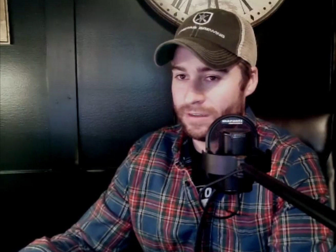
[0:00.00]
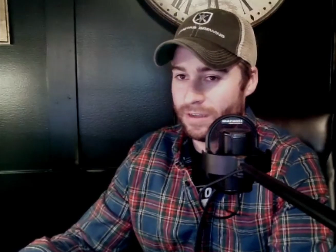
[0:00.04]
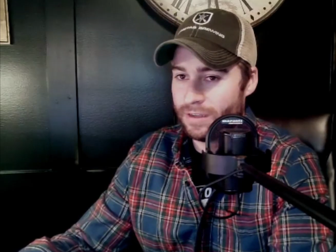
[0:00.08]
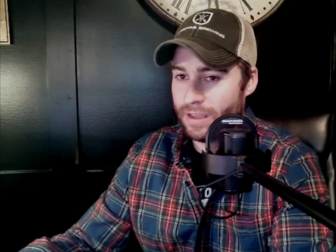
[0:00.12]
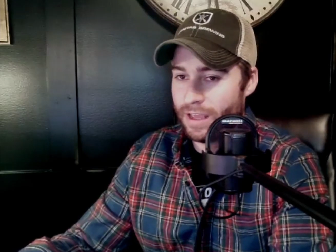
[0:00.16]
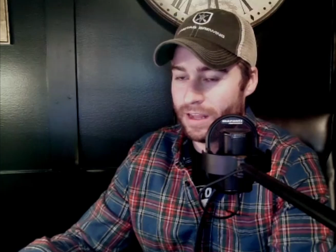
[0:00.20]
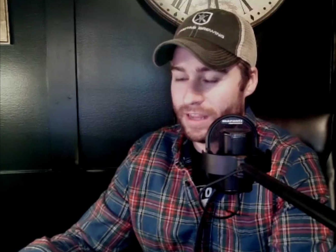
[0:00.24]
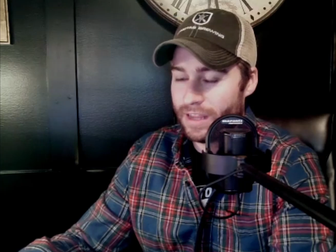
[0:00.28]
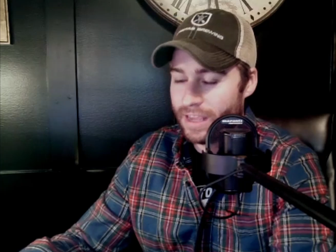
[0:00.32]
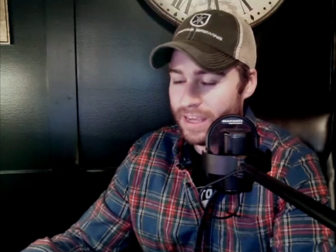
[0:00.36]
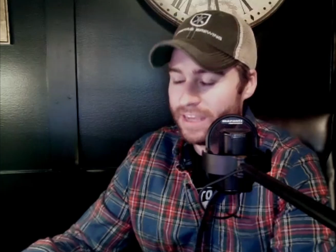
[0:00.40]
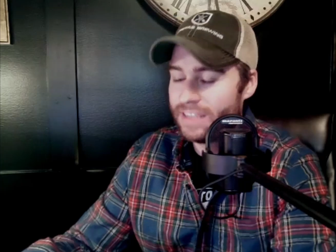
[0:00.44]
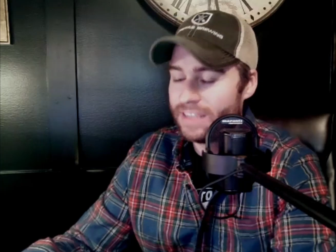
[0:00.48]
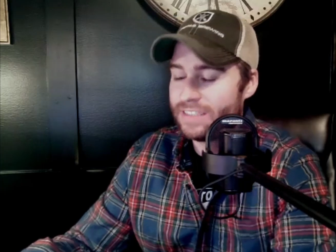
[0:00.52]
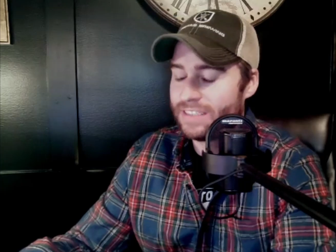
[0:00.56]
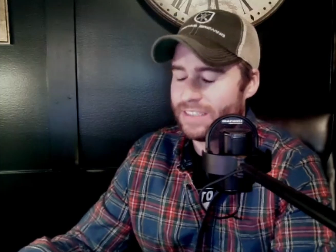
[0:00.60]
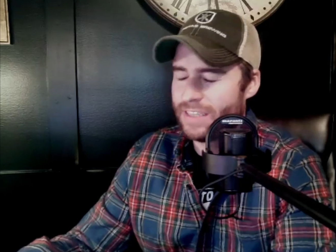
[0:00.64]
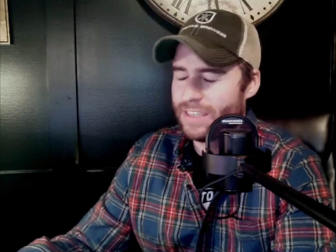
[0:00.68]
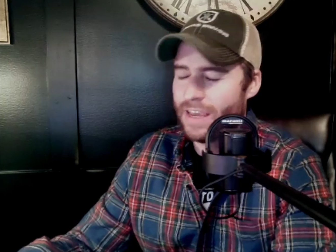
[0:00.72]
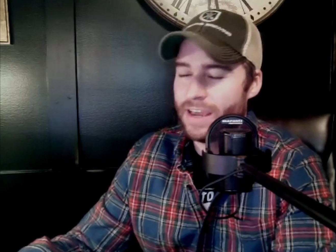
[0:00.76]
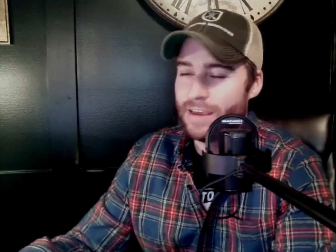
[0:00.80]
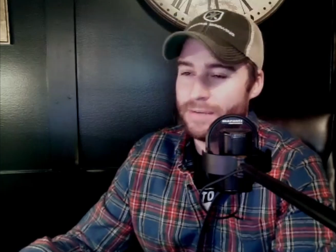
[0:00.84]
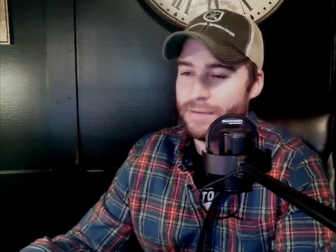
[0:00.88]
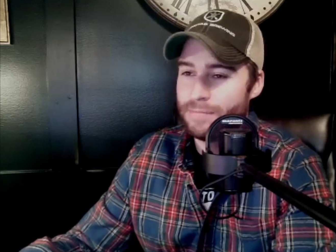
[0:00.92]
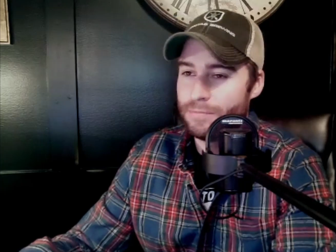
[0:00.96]
and he can
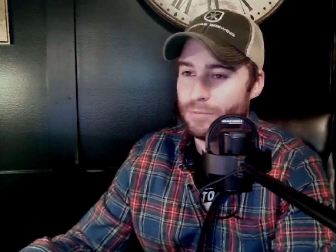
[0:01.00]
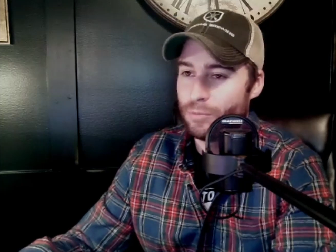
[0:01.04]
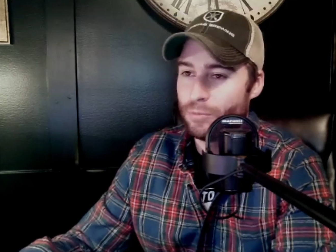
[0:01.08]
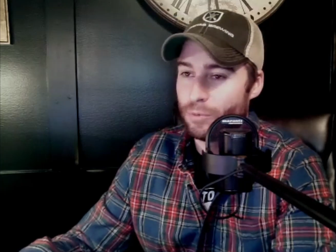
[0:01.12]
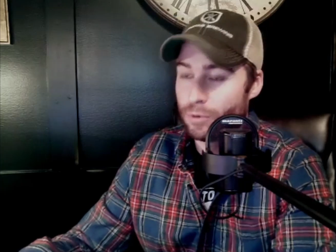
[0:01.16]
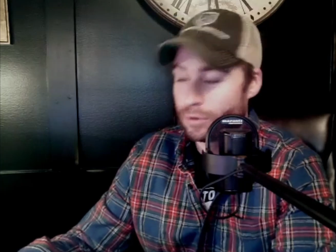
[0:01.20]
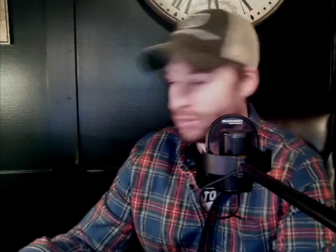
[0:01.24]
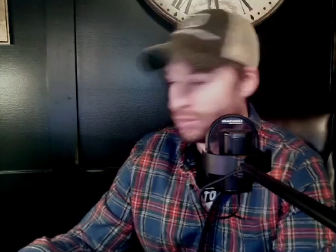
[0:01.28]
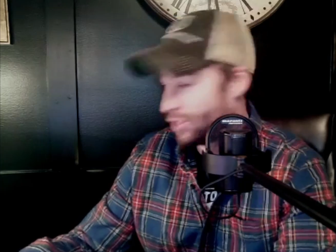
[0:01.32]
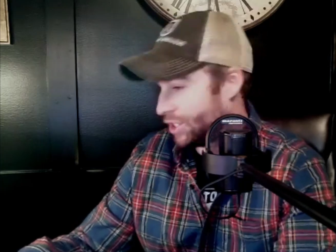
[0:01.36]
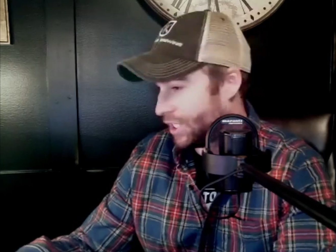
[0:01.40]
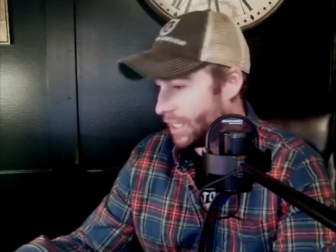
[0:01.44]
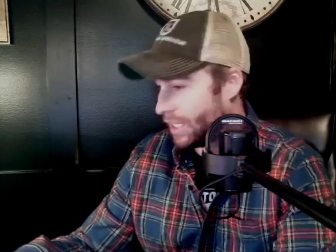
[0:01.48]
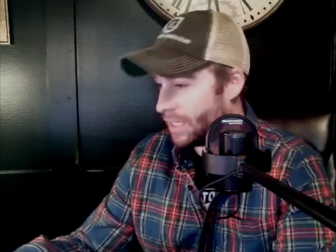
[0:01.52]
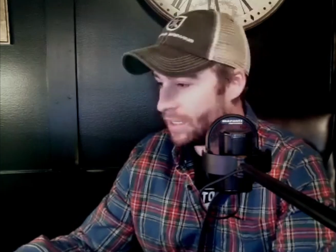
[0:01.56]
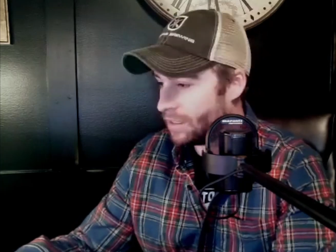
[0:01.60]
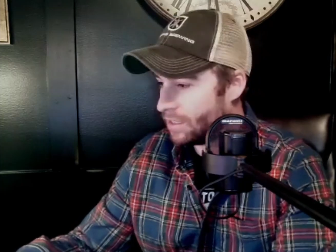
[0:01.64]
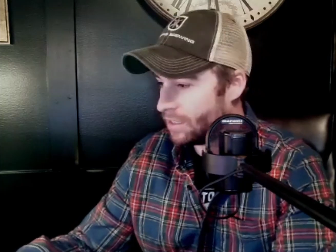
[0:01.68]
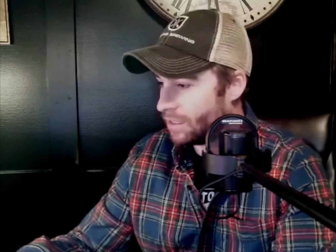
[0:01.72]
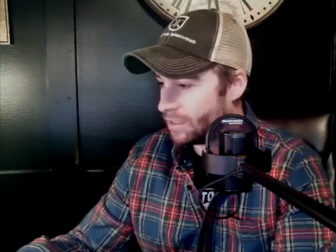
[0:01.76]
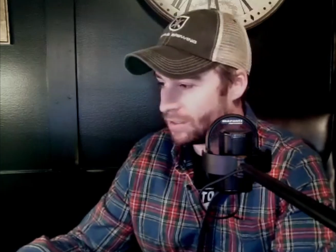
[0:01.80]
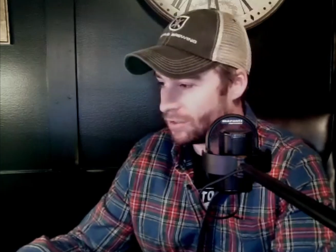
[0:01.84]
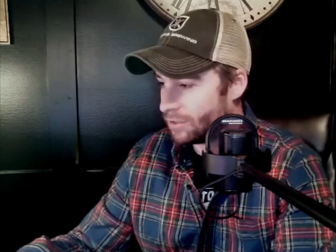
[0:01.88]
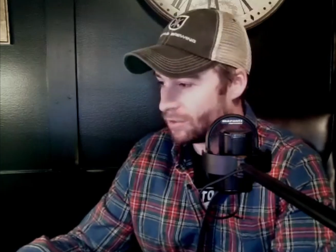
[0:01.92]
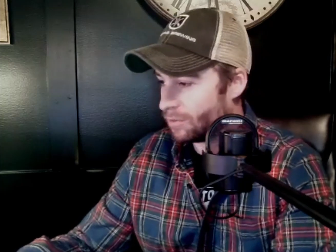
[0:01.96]
say, or she,
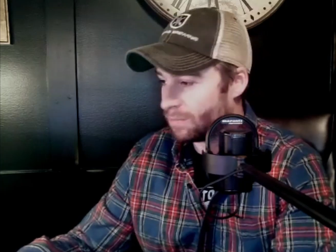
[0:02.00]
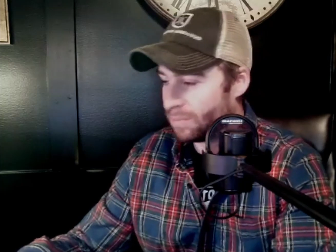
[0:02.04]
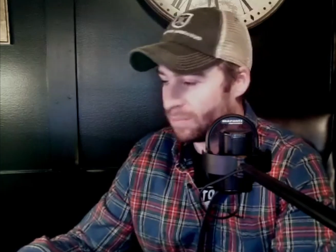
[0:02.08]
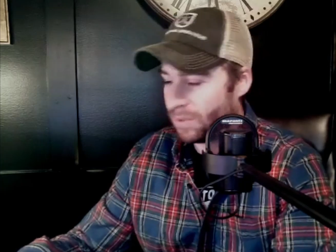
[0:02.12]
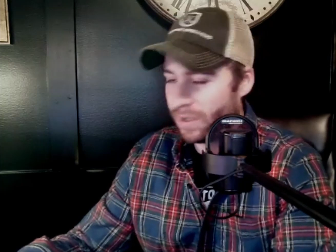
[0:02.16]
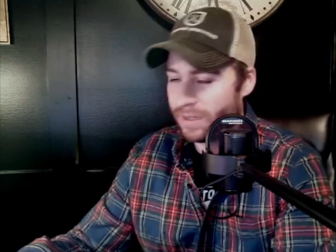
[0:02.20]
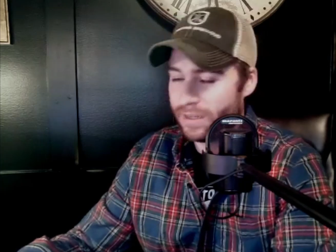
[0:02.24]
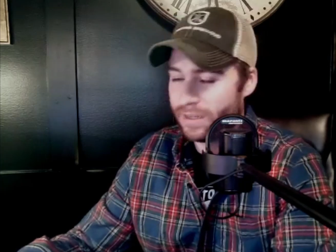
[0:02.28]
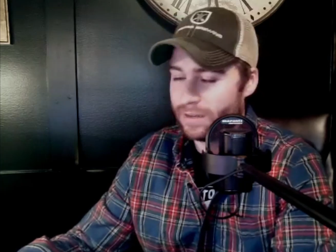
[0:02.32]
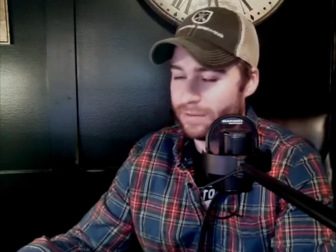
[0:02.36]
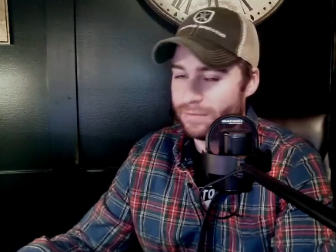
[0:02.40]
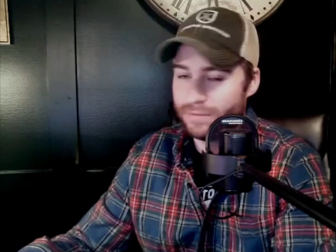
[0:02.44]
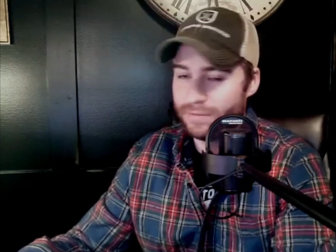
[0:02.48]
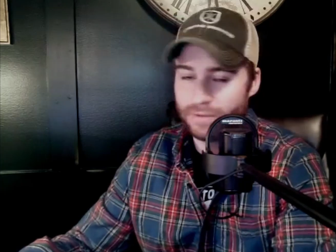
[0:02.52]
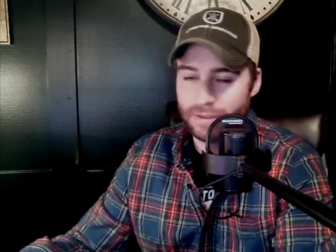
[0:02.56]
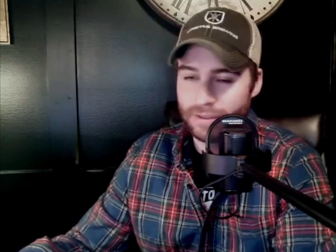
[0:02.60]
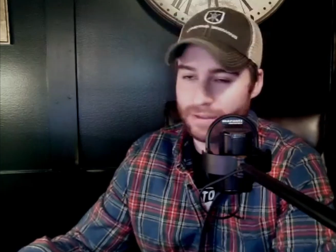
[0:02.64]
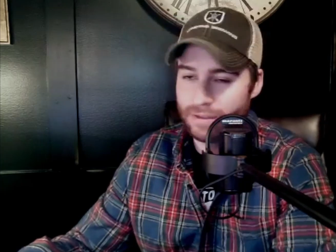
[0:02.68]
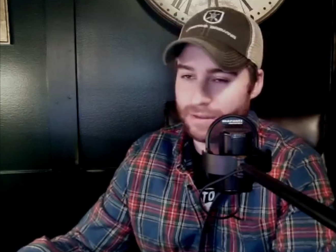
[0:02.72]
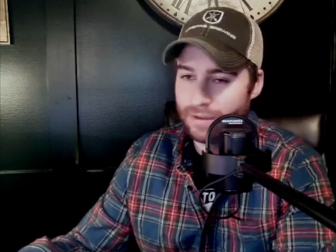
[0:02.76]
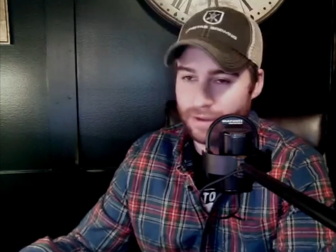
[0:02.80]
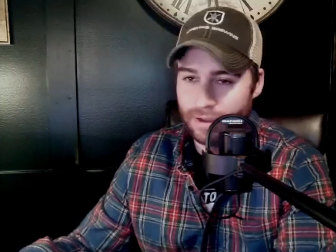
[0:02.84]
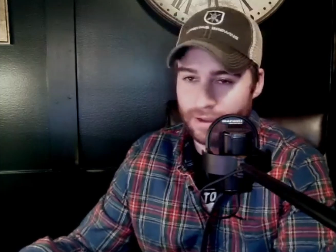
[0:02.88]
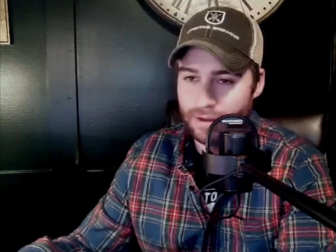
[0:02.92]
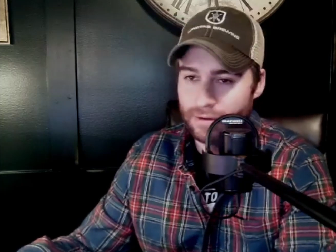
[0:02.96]
because there are plenty of,
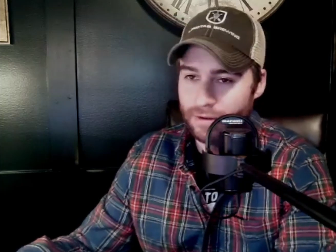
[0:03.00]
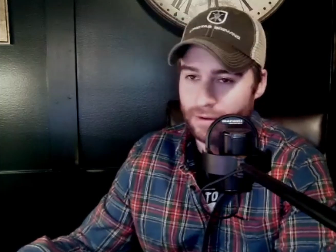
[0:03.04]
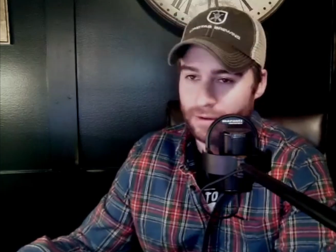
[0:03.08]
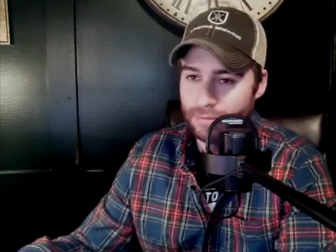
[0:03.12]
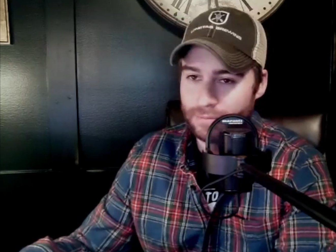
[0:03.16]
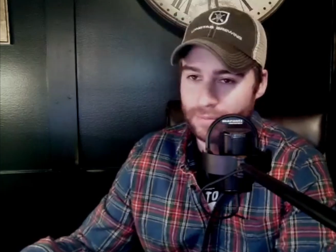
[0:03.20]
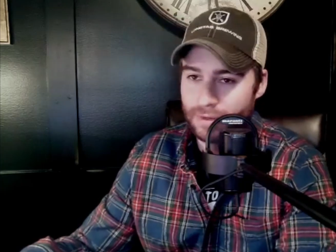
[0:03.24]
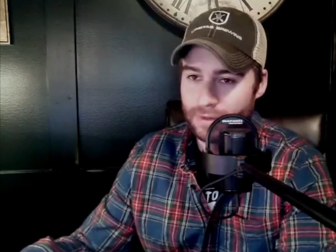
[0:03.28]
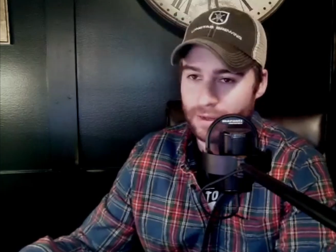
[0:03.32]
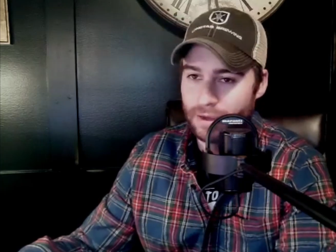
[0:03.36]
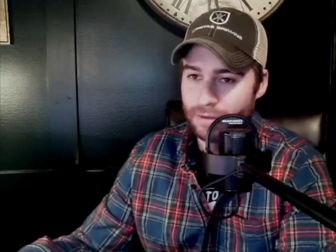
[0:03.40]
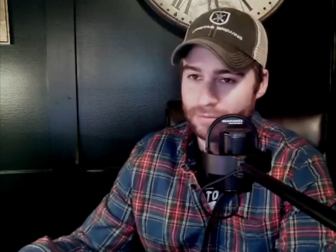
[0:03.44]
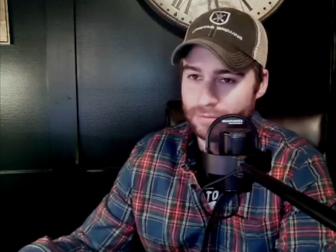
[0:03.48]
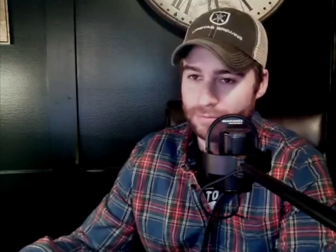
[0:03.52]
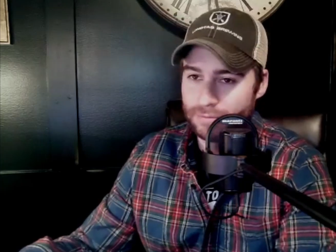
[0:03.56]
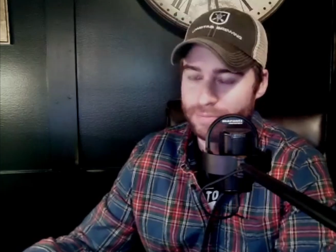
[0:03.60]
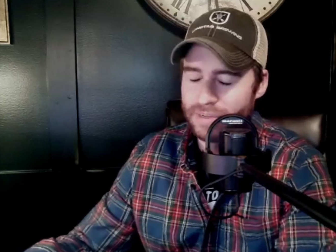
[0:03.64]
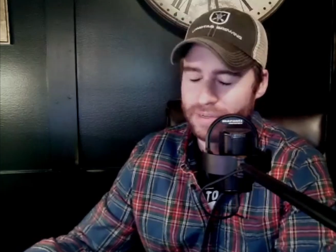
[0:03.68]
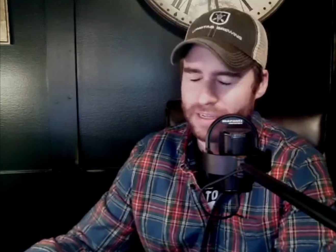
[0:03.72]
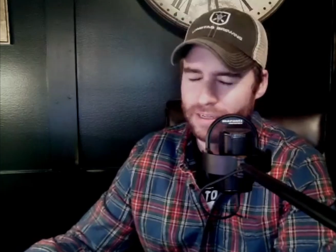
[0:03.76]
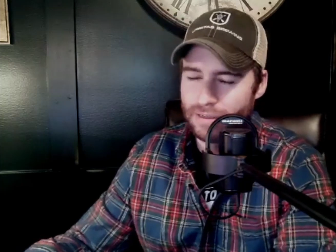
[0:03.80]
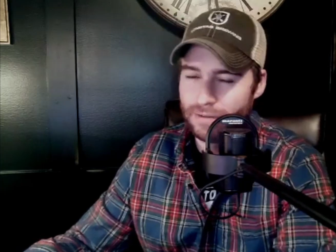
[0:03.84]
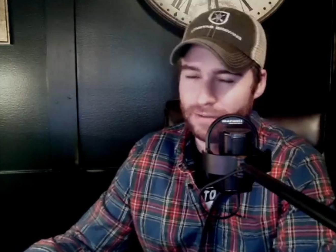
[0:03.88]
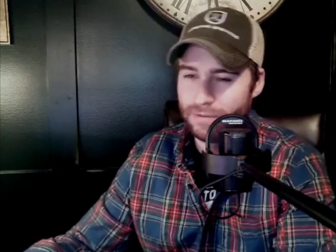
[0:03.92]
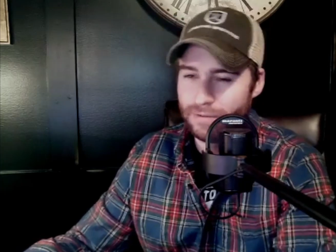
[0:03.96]
I'm not
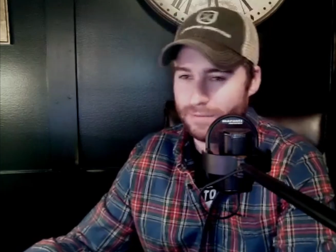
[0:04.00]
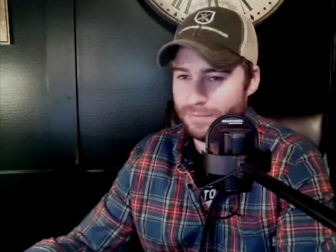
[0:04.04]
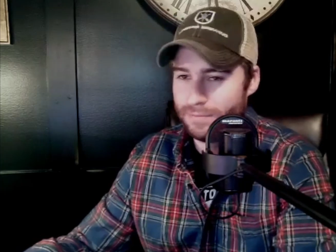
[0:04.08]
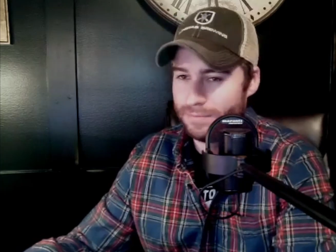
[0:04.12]
being